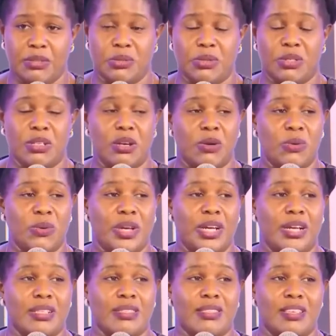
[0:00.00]
So now we
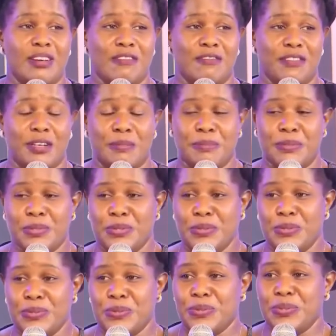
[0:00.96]
can serve up
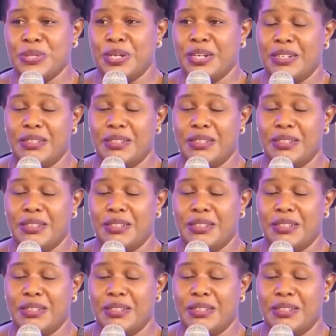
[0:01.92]
to